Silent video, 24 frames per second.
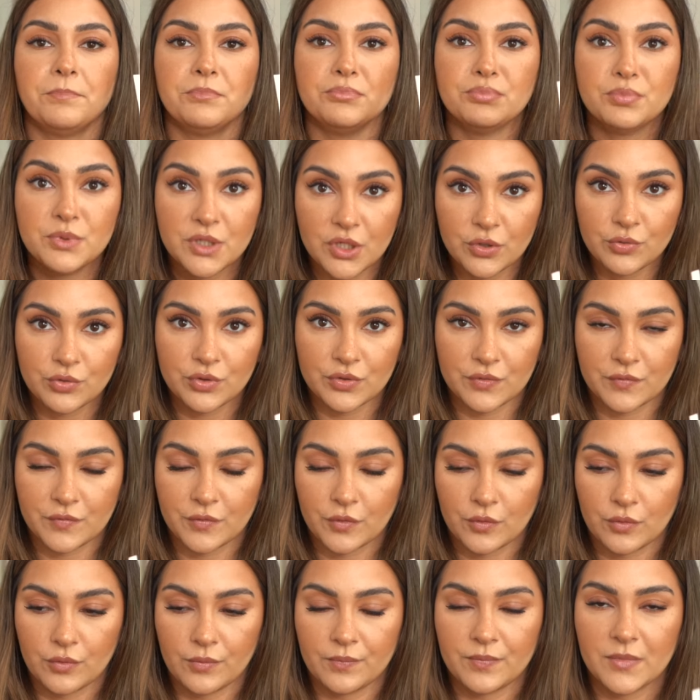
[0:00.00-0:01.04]

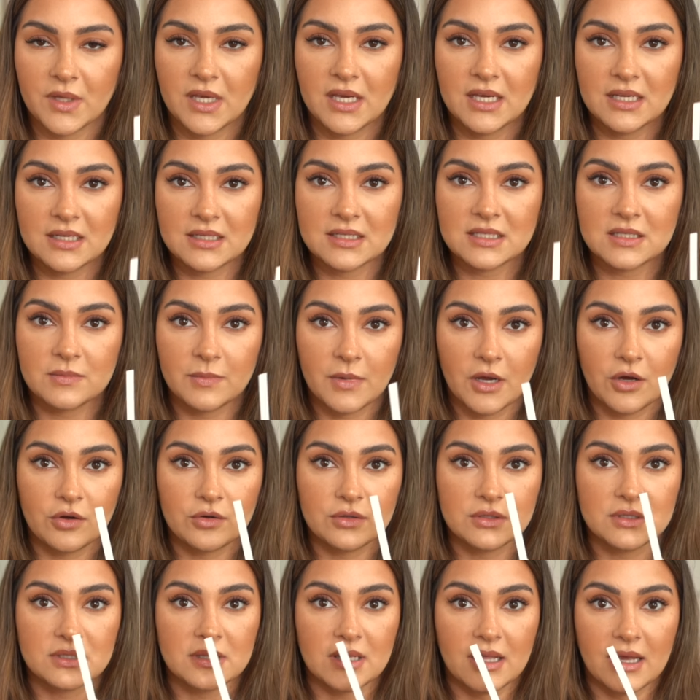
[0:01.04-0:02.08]
beautiful. It
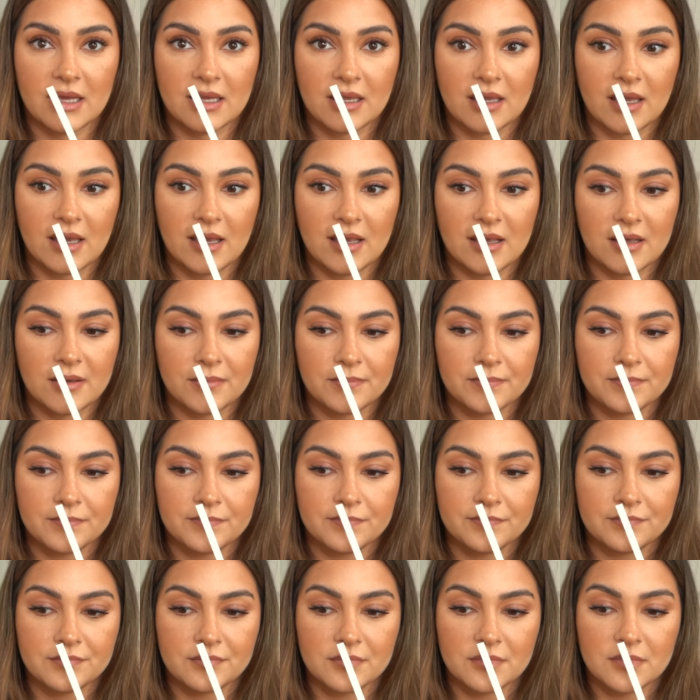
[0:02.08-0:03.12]
smells like a
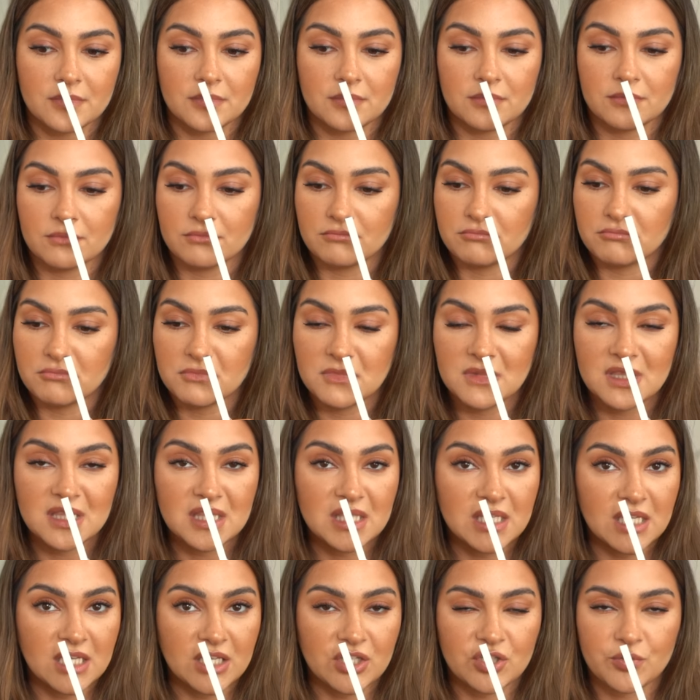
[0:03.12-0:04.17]

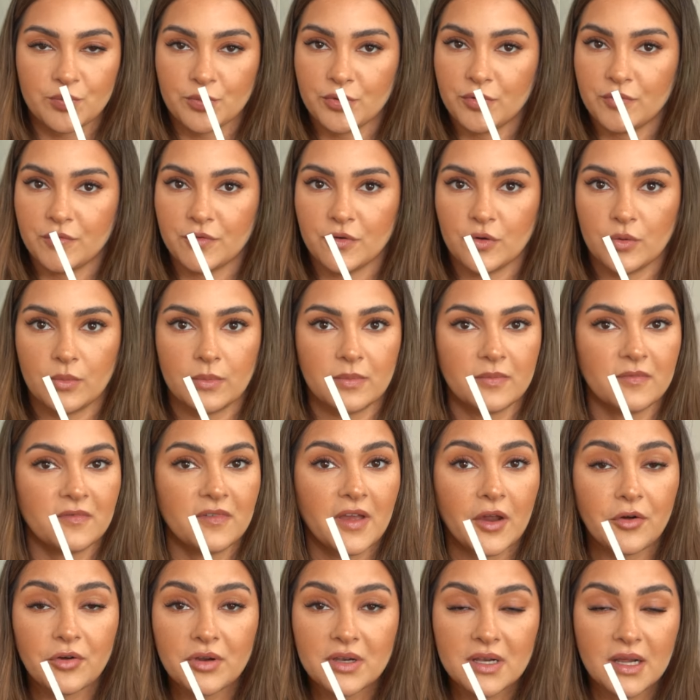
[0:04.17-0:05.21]
niche perfume.
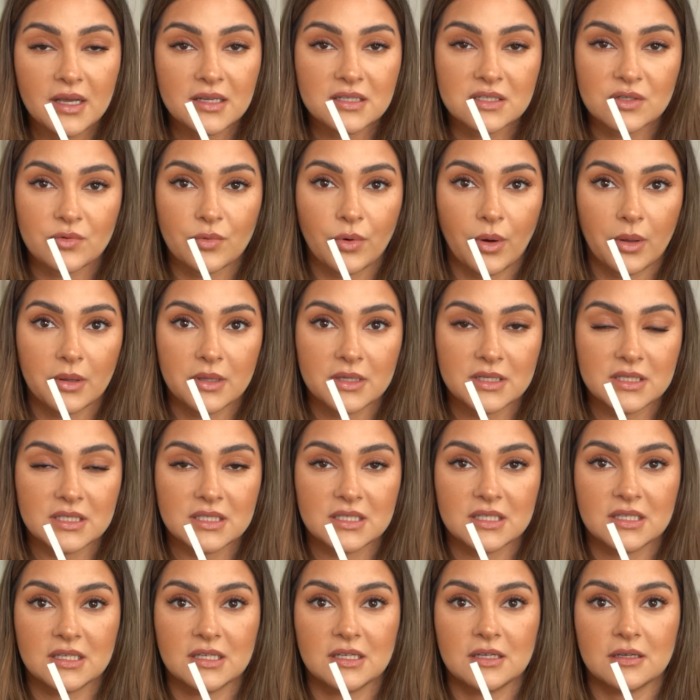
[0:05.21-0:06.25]
Very nice
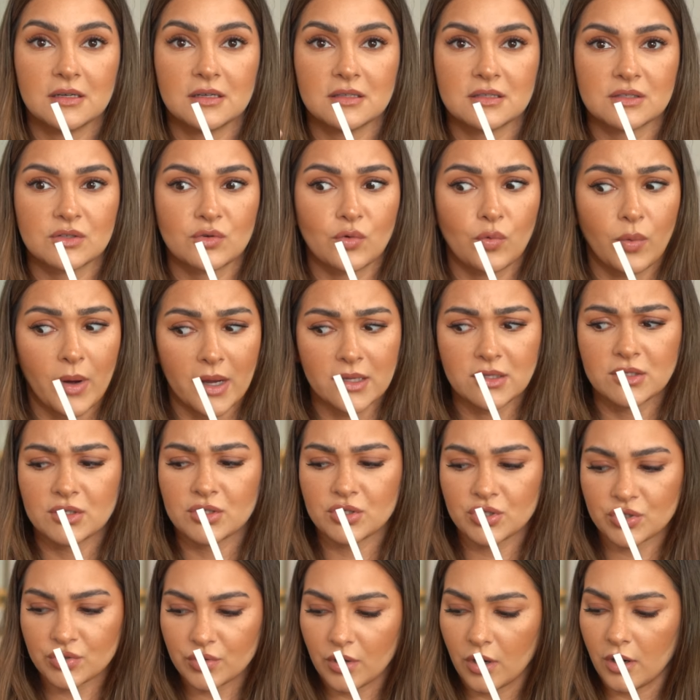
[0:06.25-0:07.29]
quality. It's quite
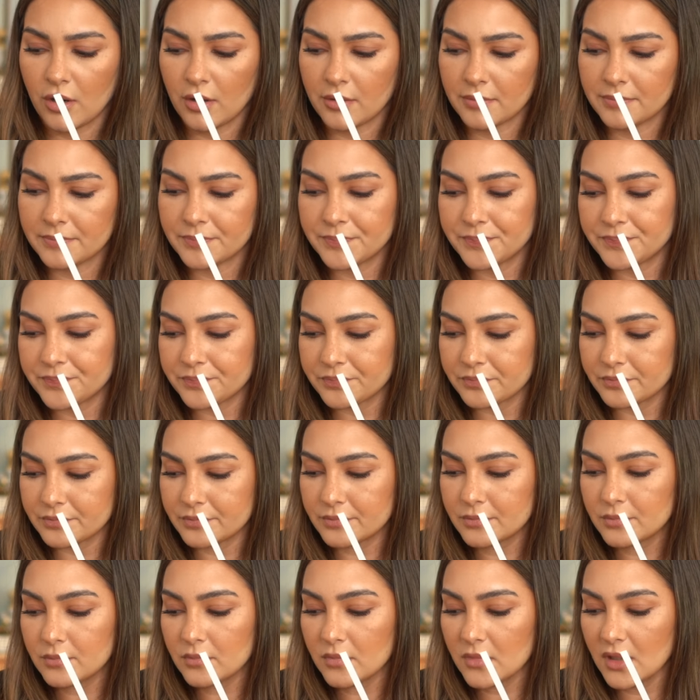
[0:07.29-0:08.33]
strong,
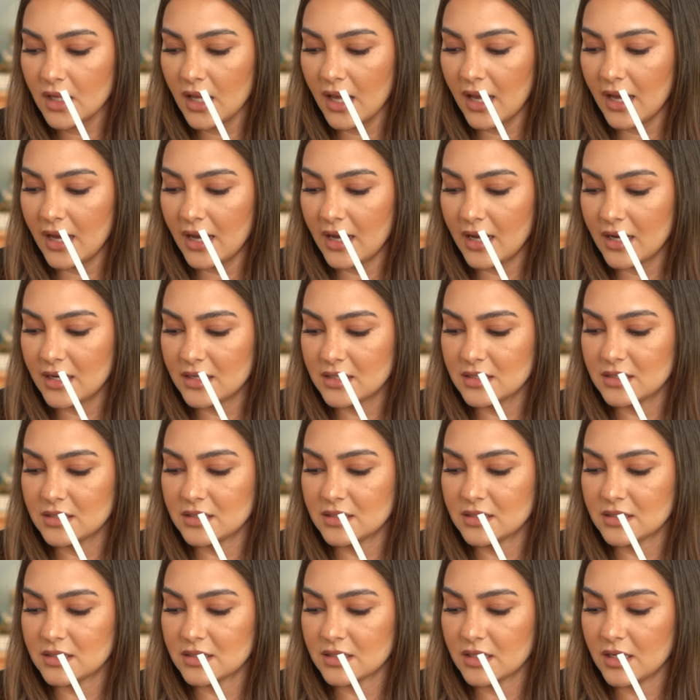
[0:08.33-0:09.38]

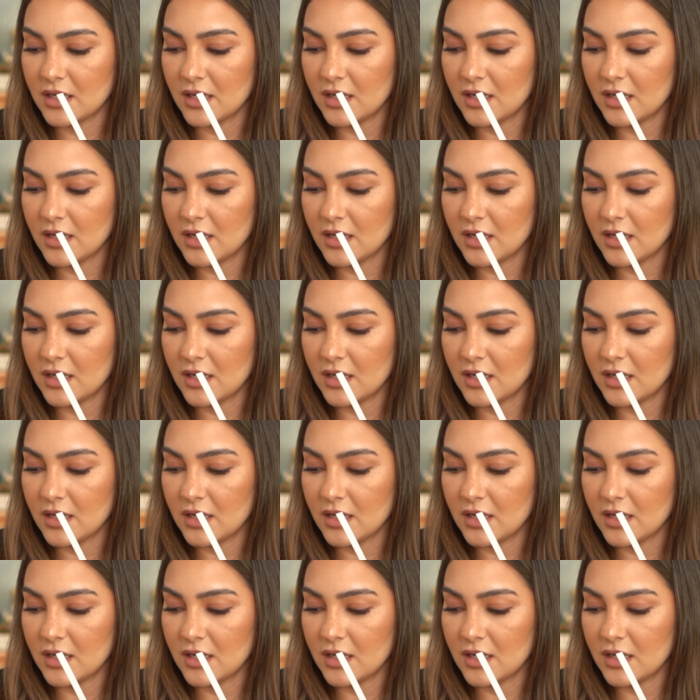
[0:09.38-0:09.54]
and